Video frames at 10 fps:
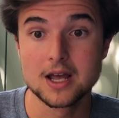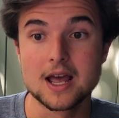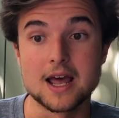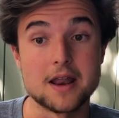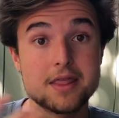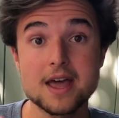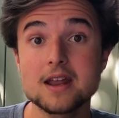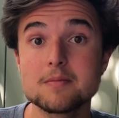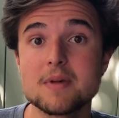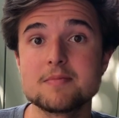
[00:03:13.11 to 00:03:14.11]
And
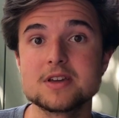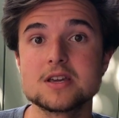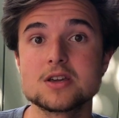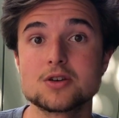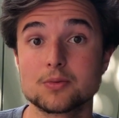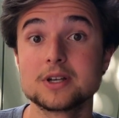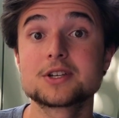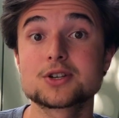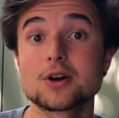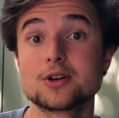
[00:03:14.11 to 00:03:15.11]
then maybe you're really
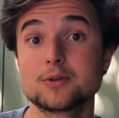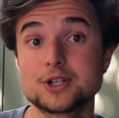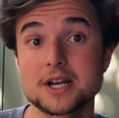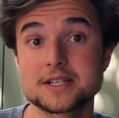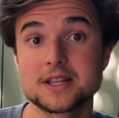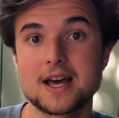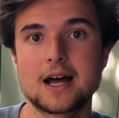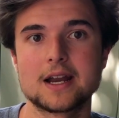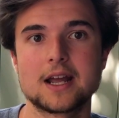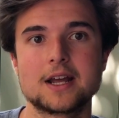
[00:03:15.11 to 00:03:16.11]
starting to adjust to
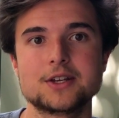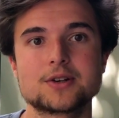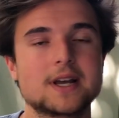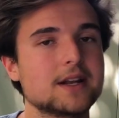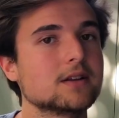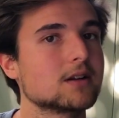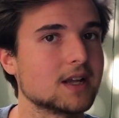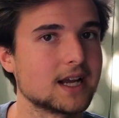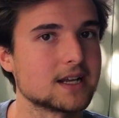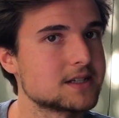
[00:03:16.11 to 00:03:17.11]
that and you're getting a little
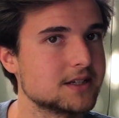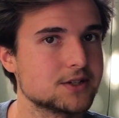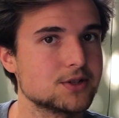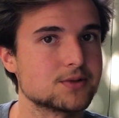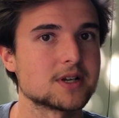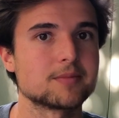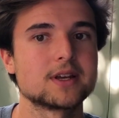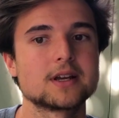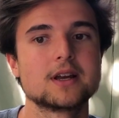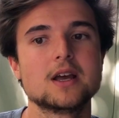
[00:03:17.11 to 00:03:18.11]
antsy to do
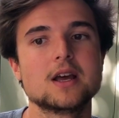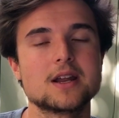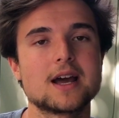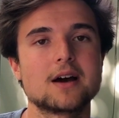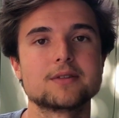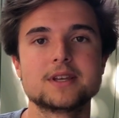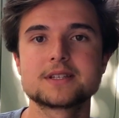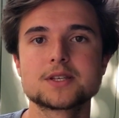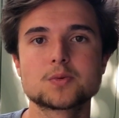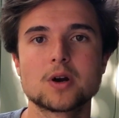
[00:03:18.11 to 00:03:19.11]
something. Now,
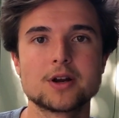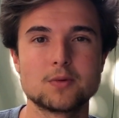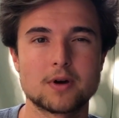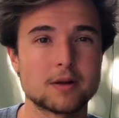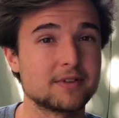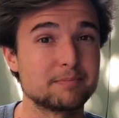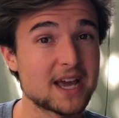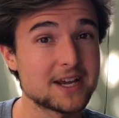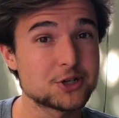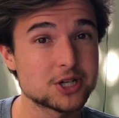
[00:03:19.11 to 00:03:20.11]
this is where you want to be
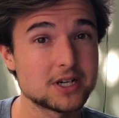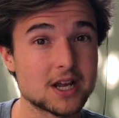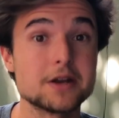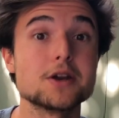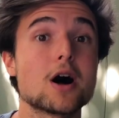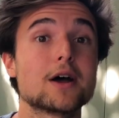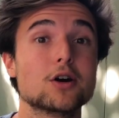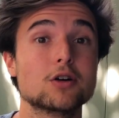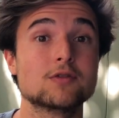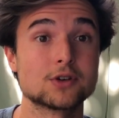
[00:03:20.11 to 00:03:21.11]
patient and not
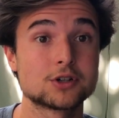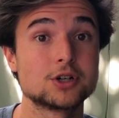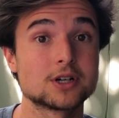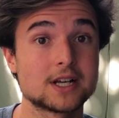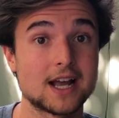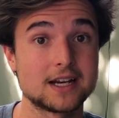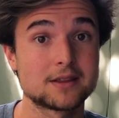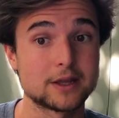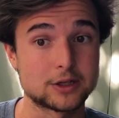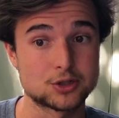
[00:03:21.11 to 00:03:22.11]
overcook
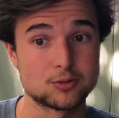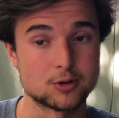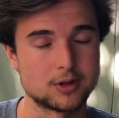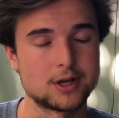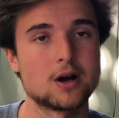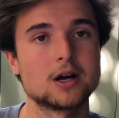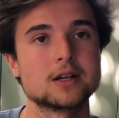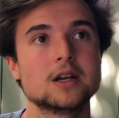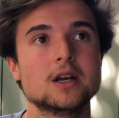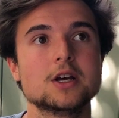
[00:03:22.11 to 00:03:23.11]
anything too early on.
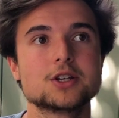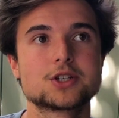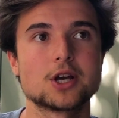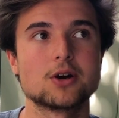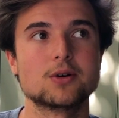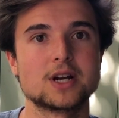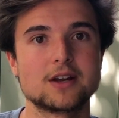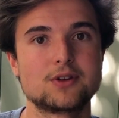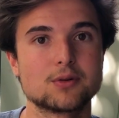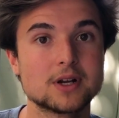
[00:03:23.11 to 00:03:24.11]
So
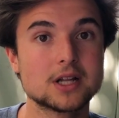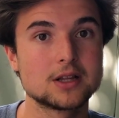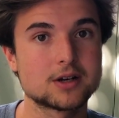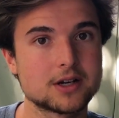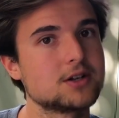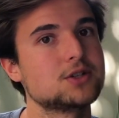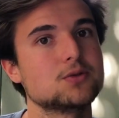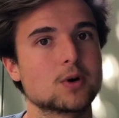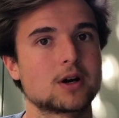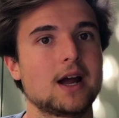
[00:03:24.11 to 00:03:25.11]
if you're really looking to do
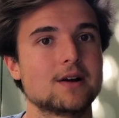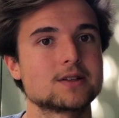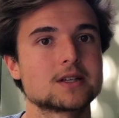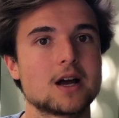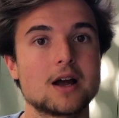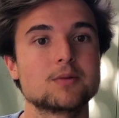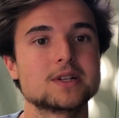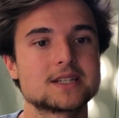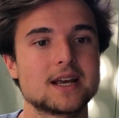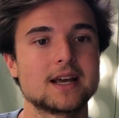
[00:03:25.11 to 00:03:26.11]
workouts, I
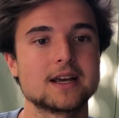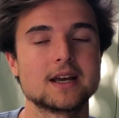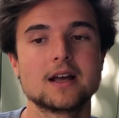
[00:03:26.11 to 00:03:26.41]
would say